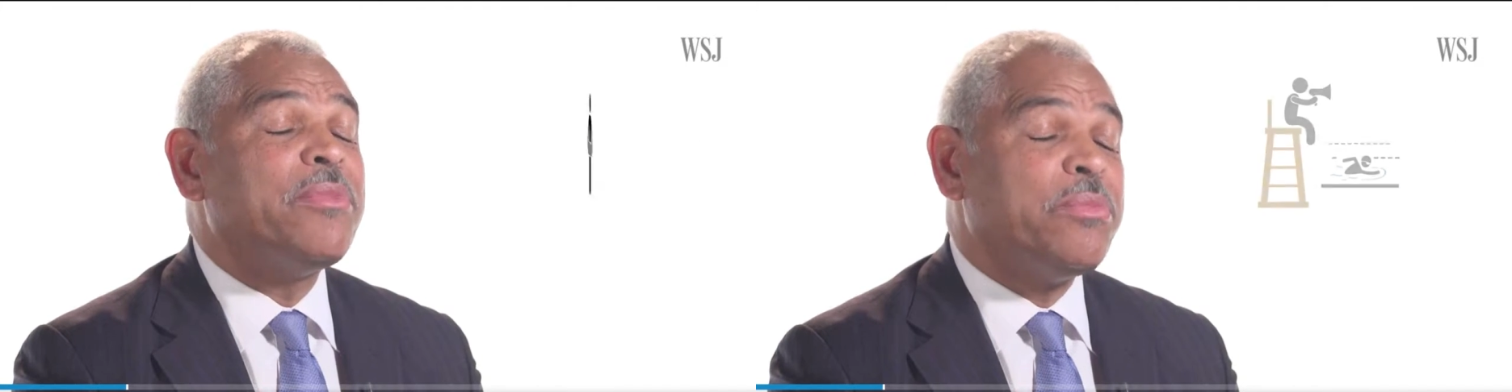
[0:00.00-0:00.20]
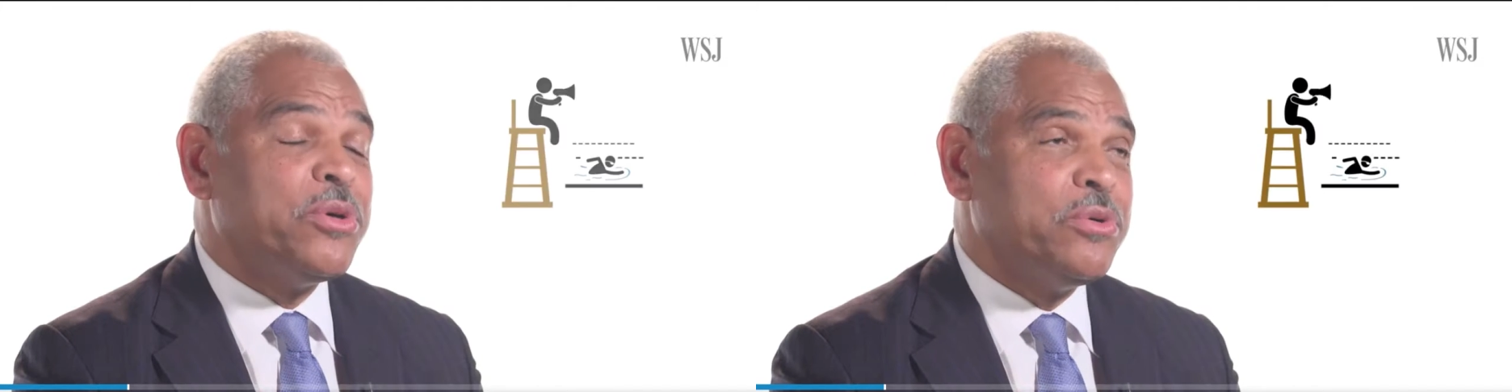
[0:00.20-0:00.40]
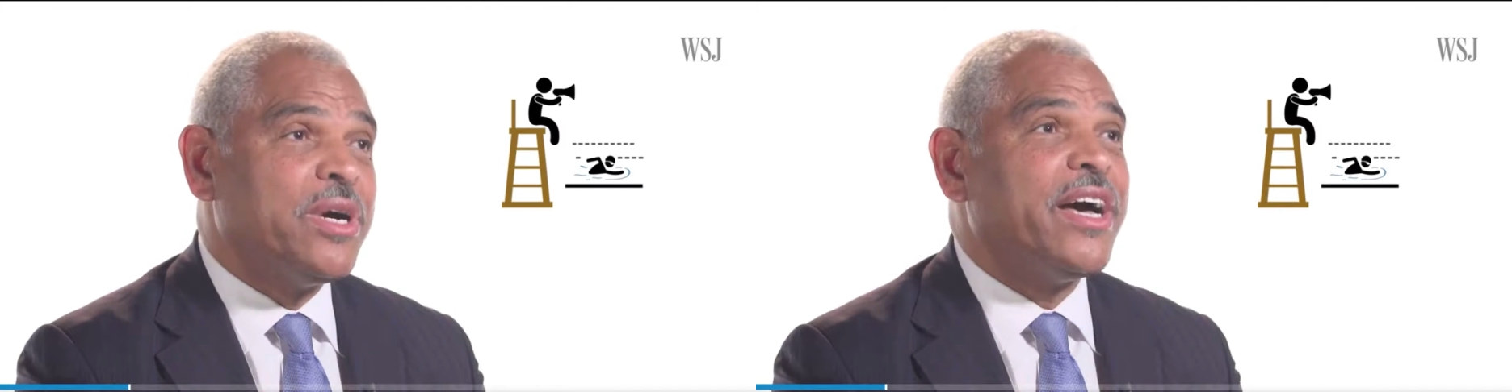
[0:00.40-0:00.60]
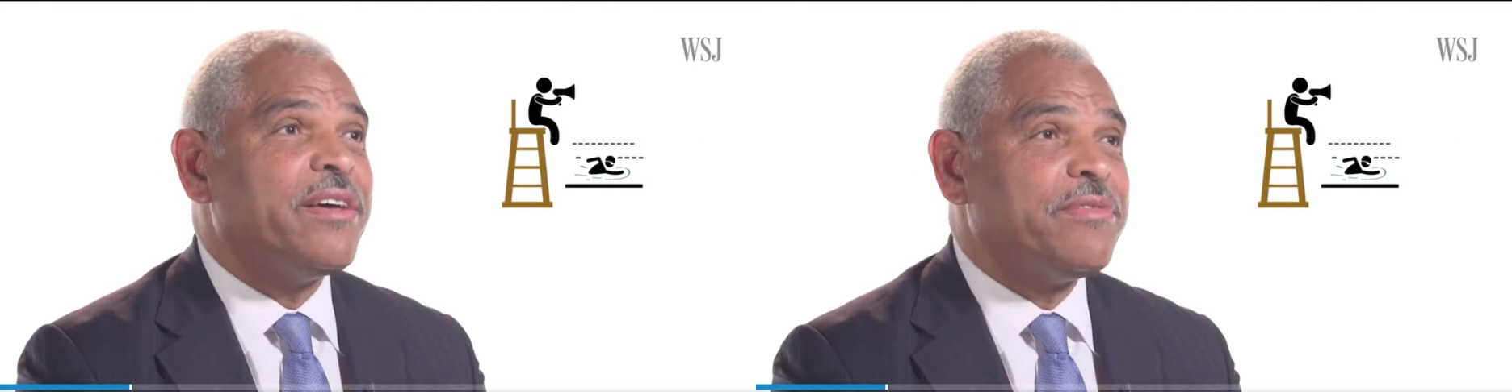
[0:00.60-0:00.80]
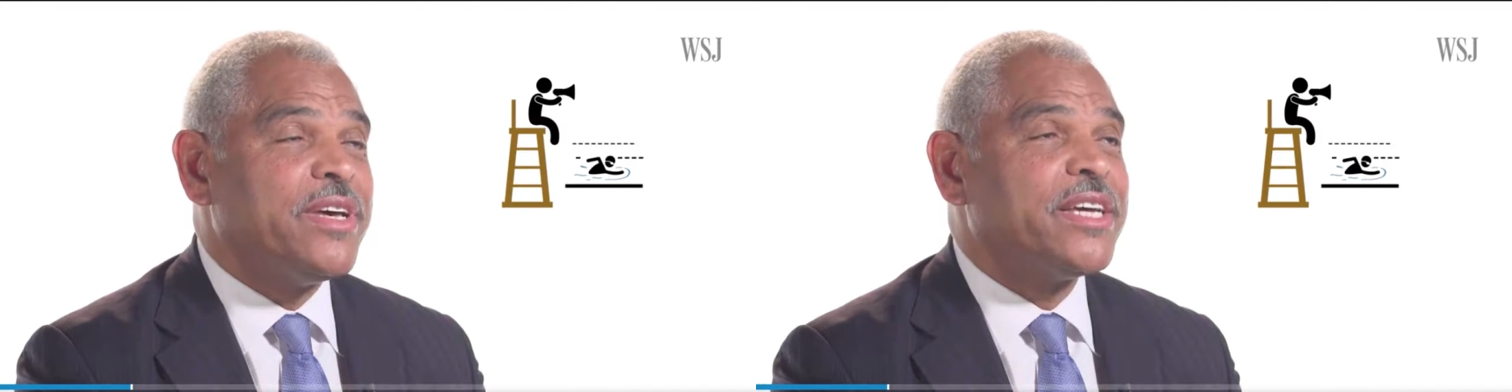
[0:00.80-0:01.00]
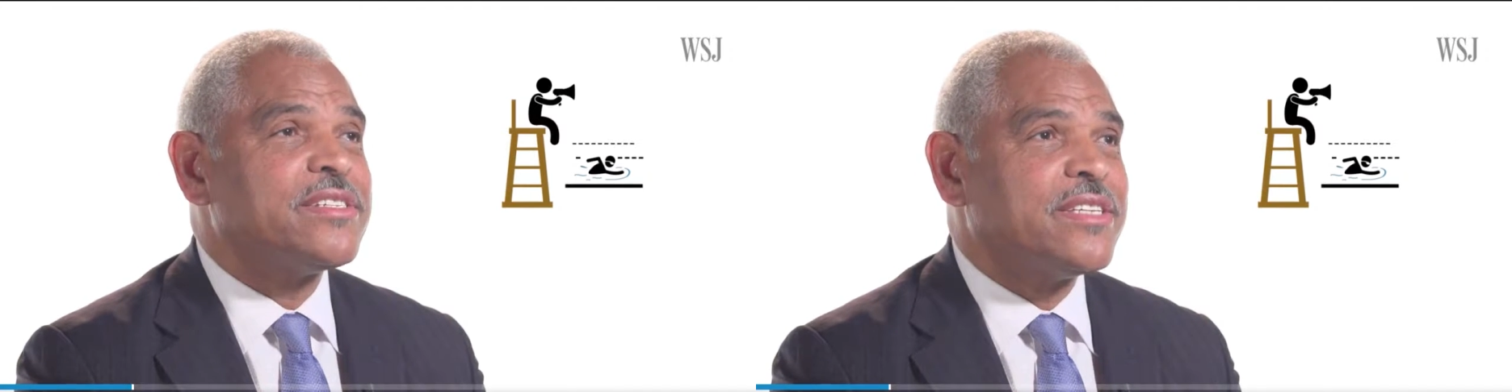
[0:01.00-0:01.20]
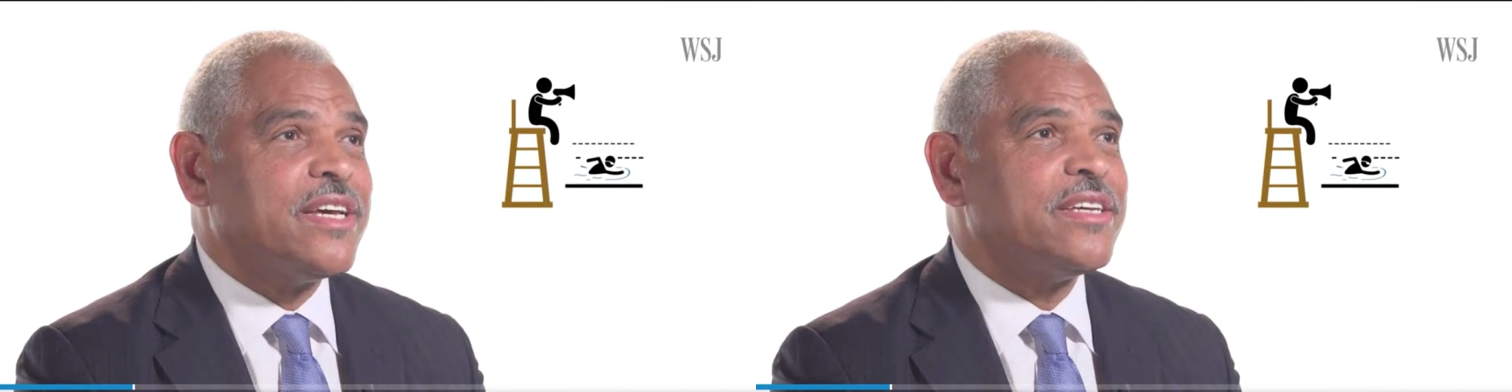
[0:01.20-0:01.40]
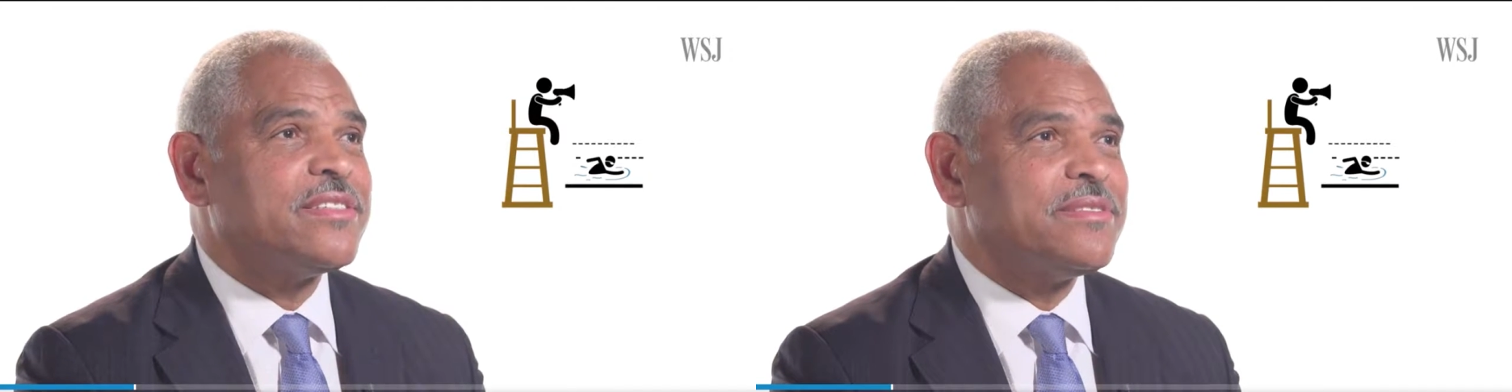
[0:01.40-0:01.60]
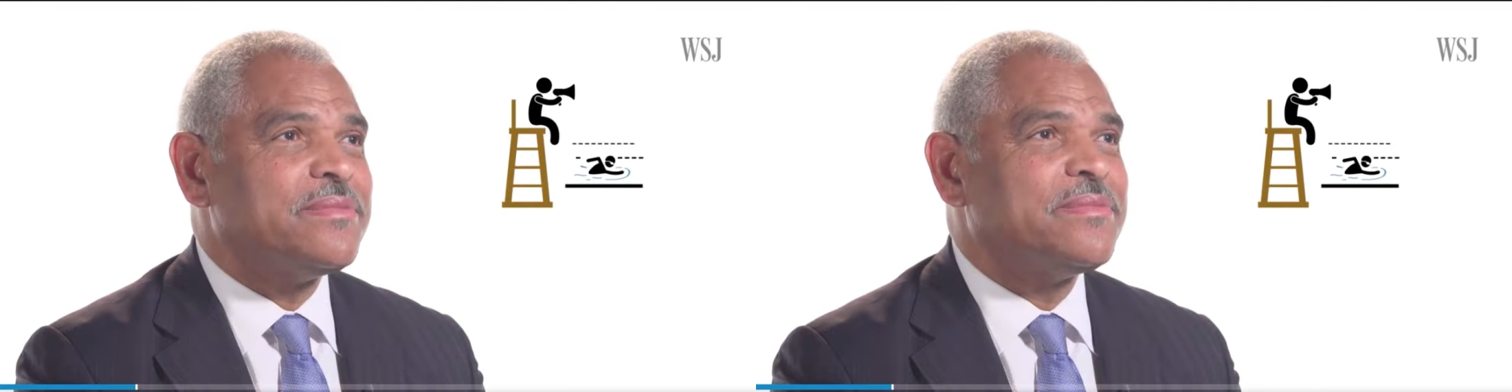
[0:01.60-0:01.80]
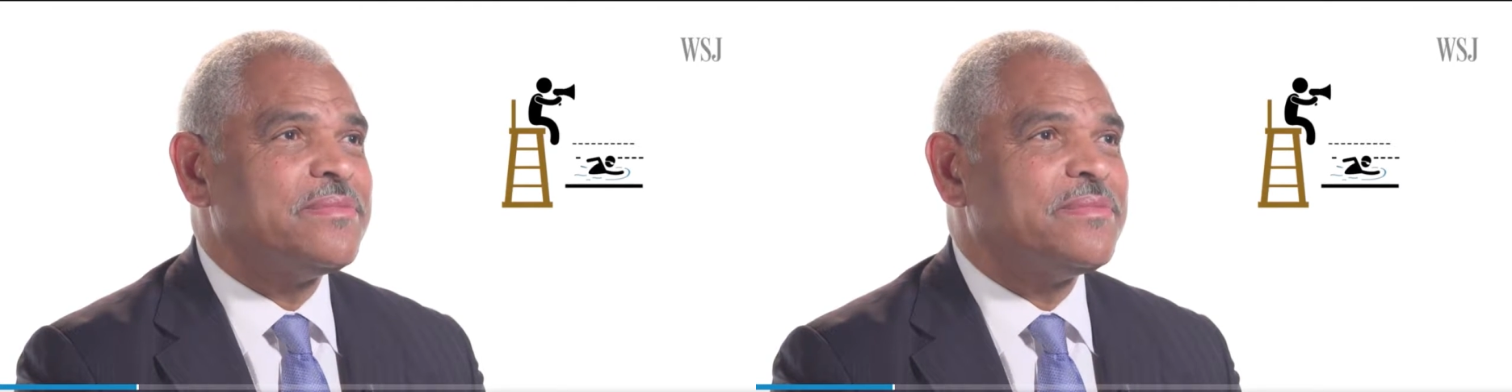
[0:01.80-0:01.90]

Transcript: I'm a pool guy for exercise.